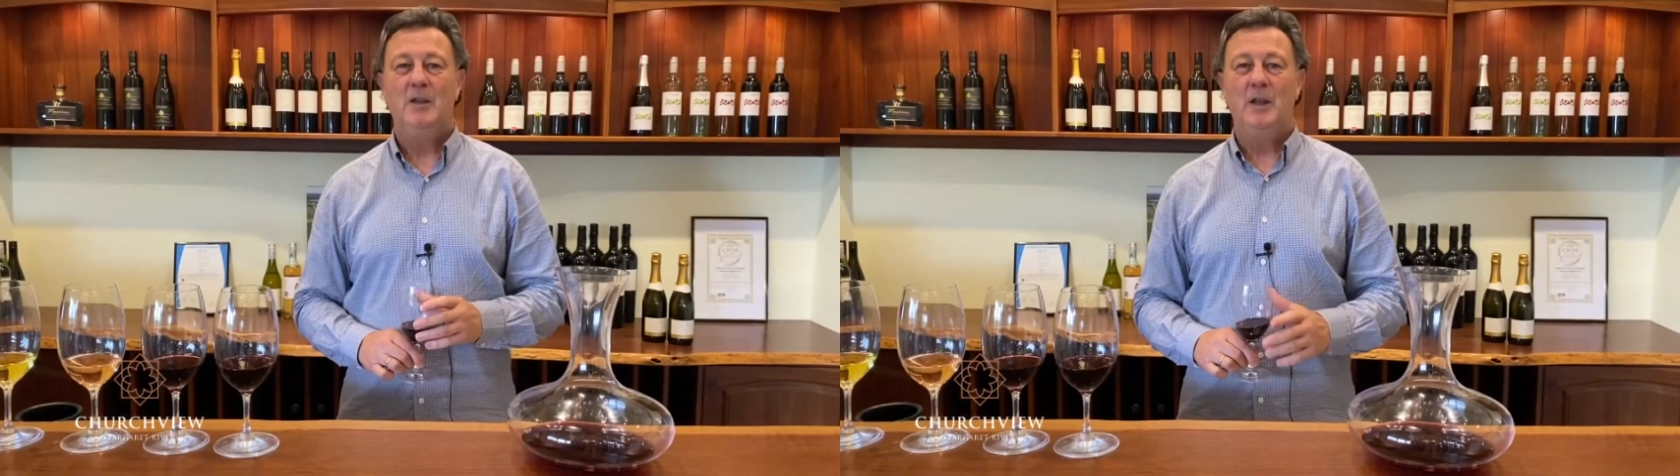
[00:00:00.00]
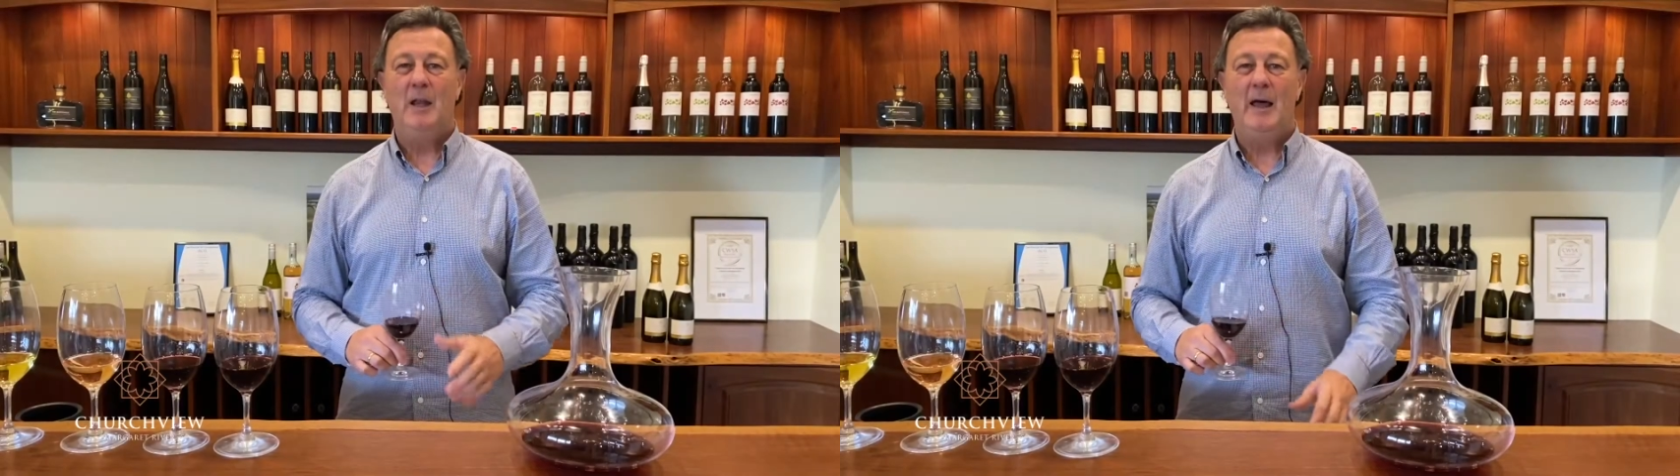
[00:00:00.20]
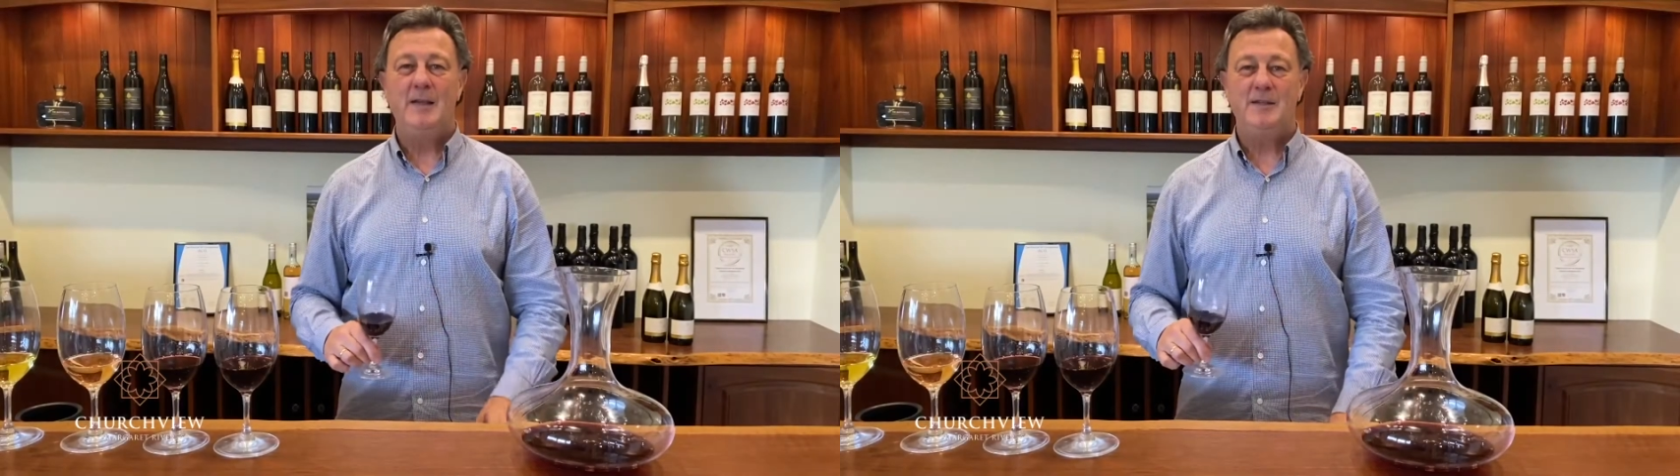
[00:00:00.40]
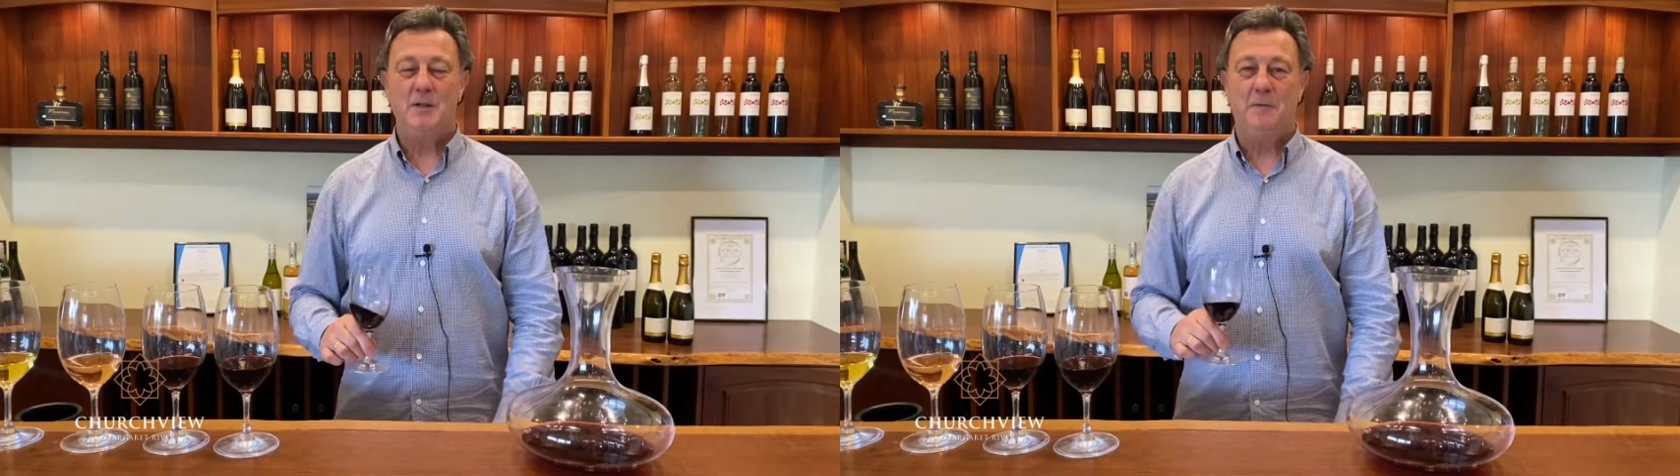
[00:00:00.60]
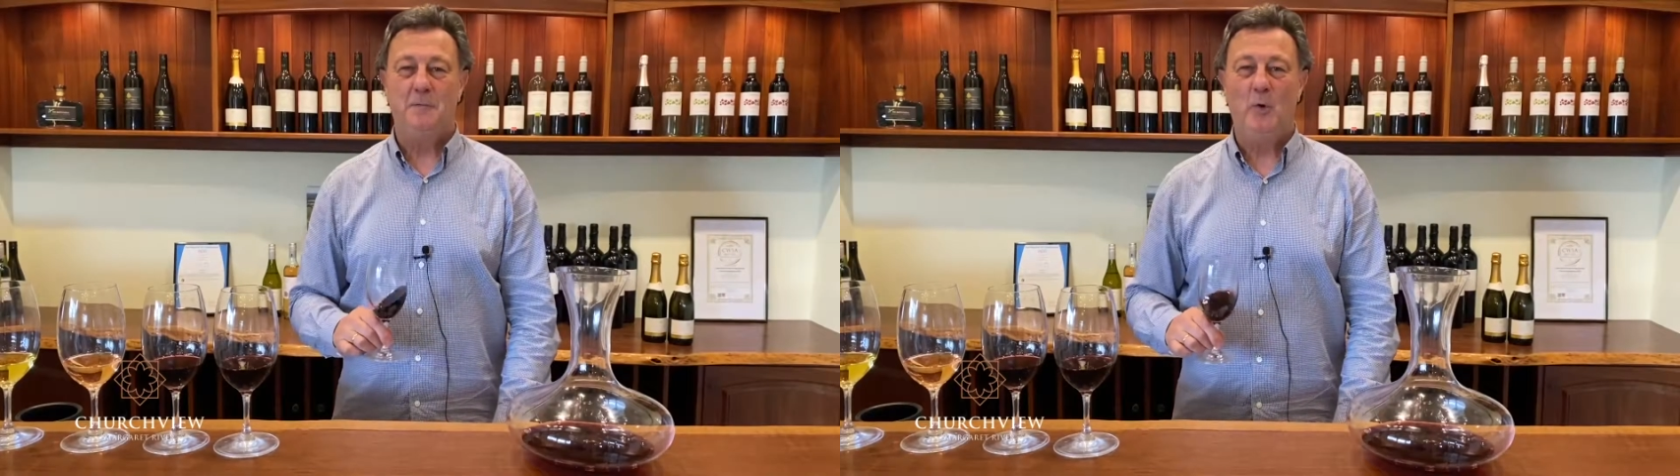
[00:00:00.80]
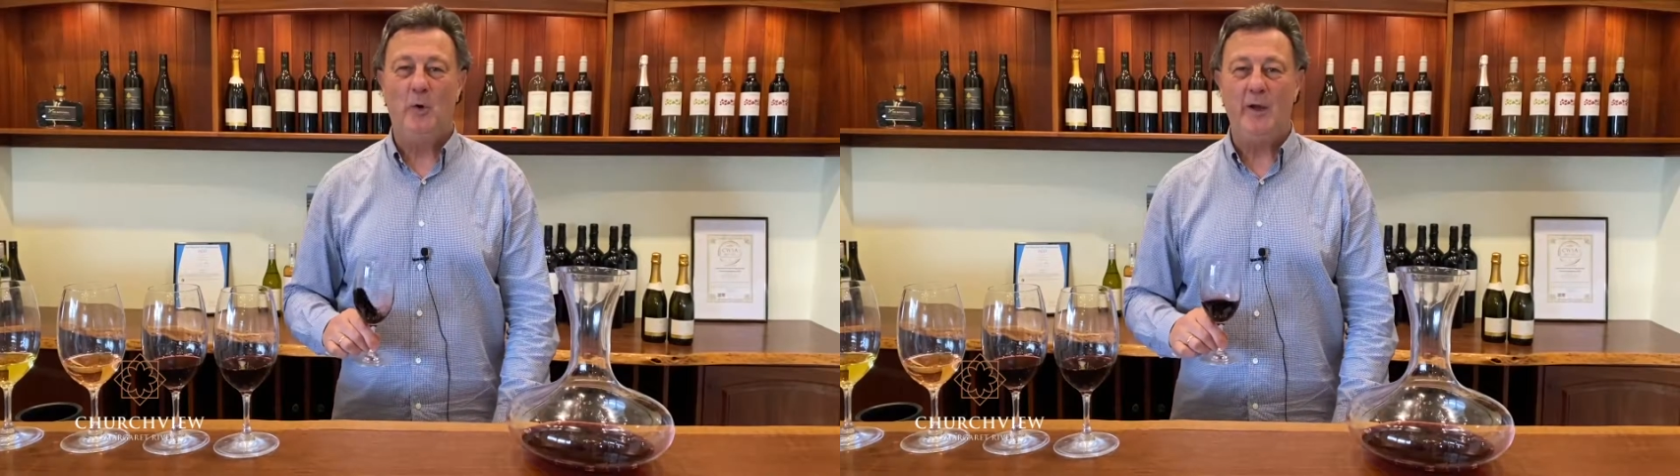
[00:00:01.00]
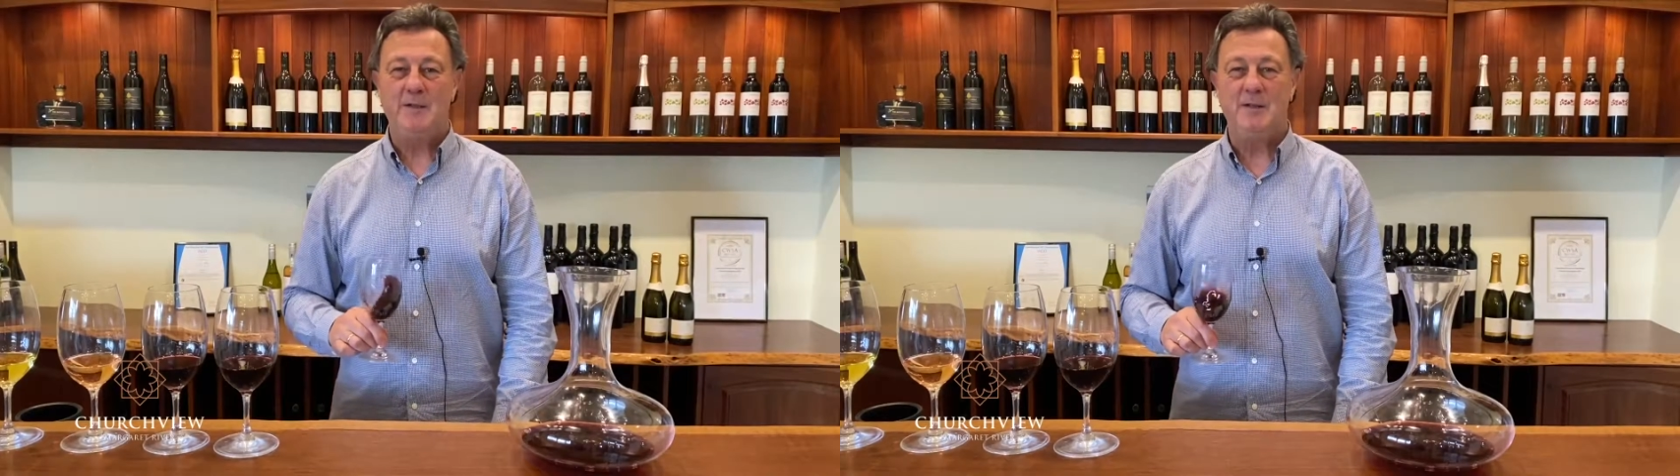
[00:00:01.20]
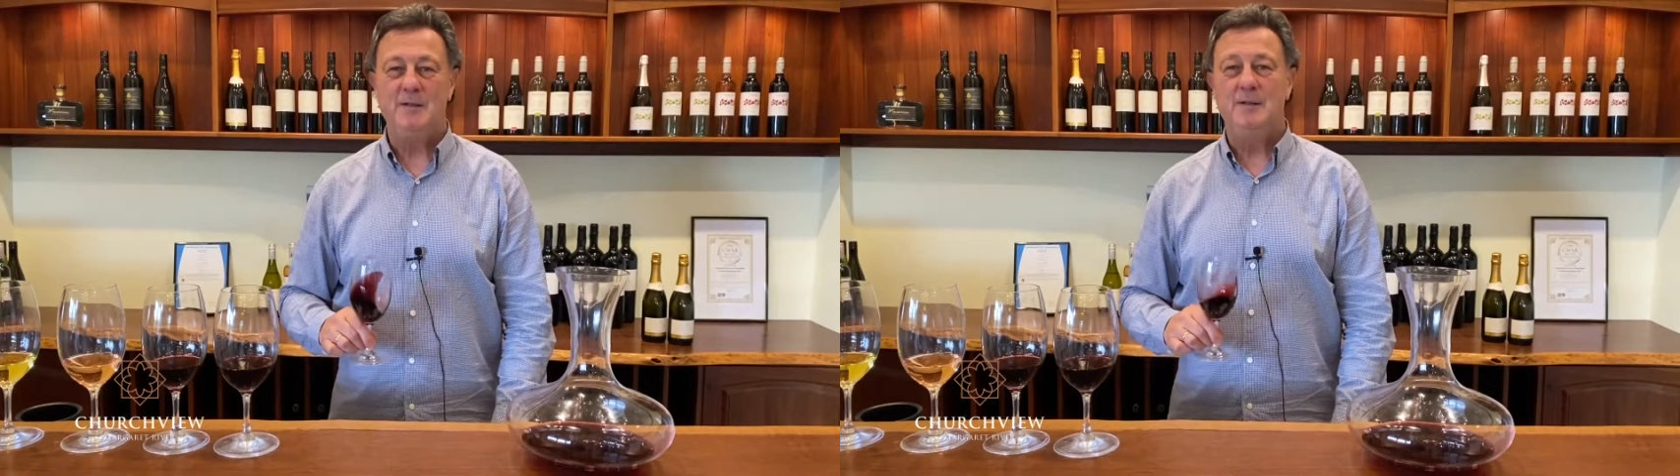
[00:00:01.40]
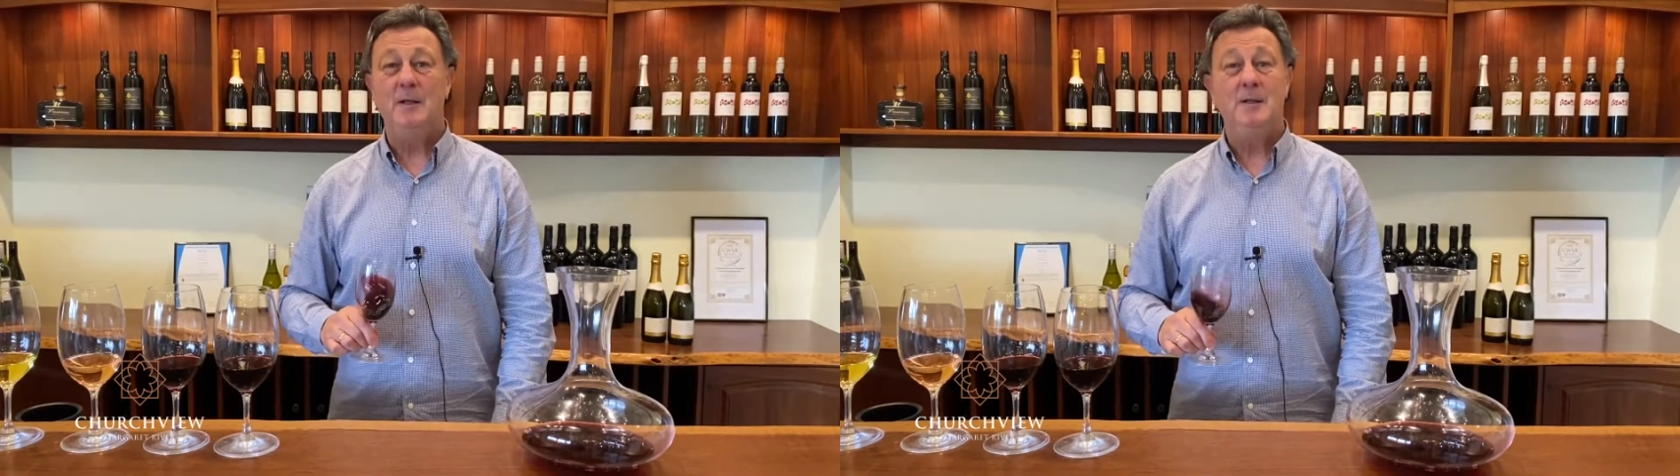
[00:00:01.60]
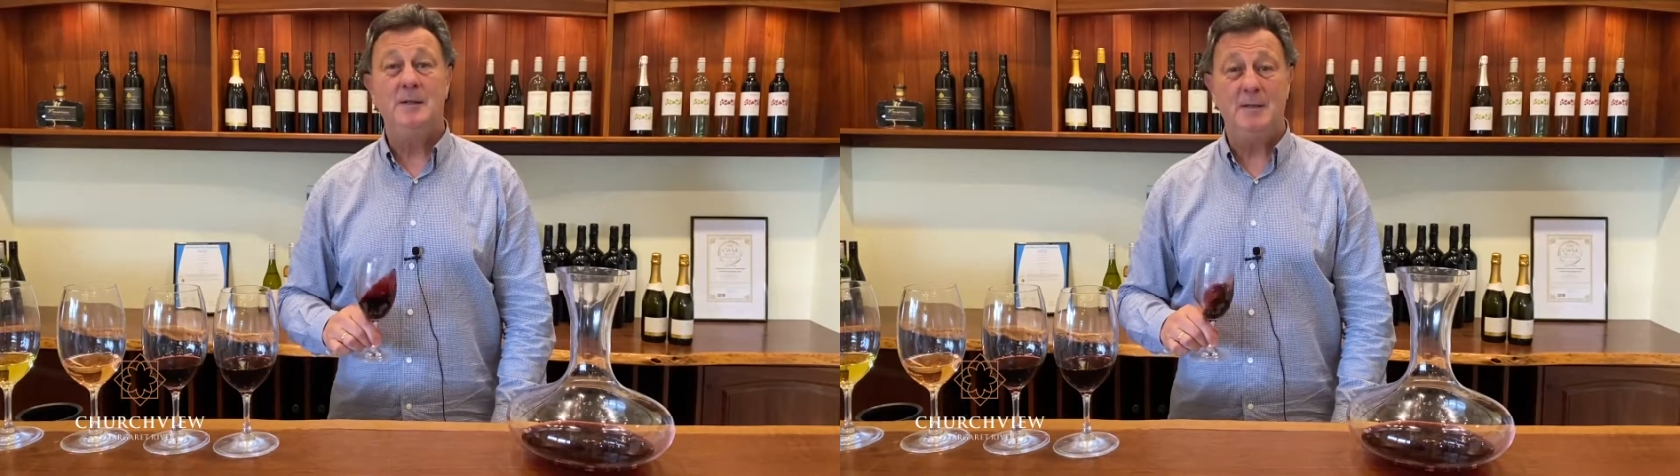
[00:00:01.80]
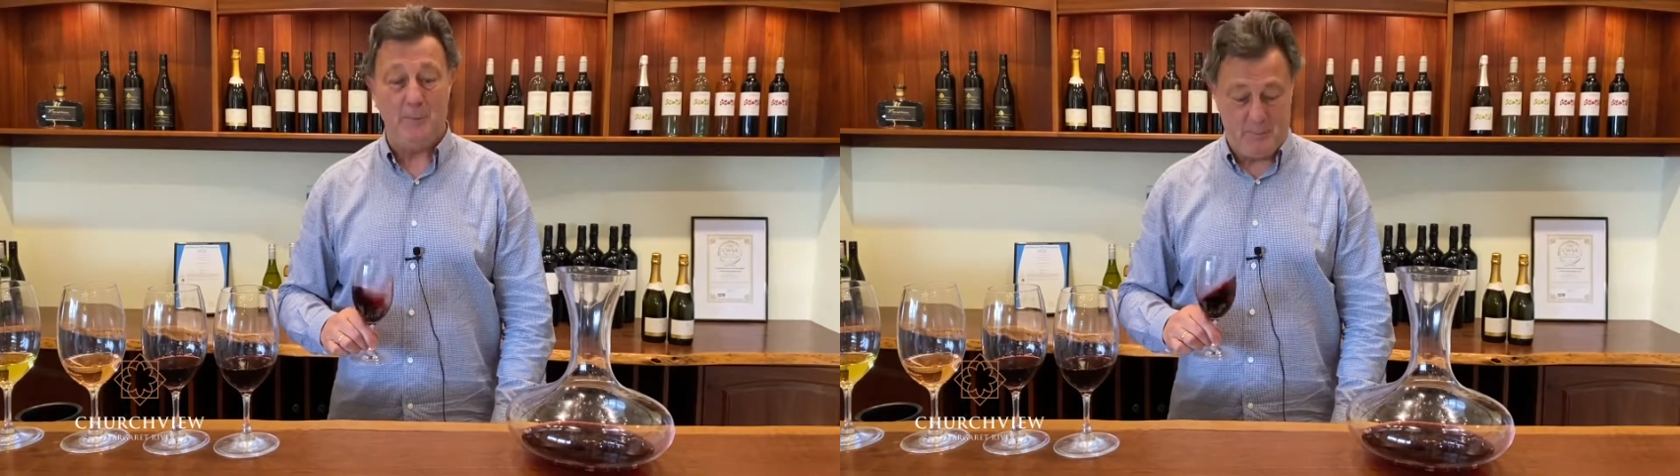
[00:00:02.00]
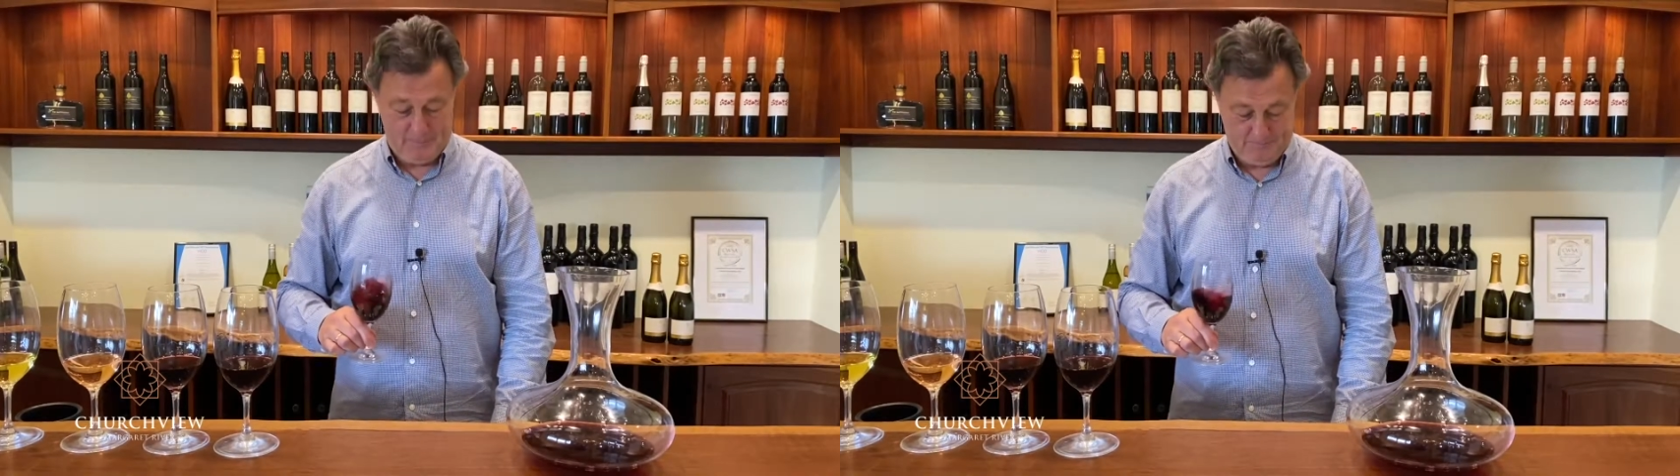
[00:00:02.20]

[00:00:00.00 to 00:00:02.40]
The last of the 4 S's is sip.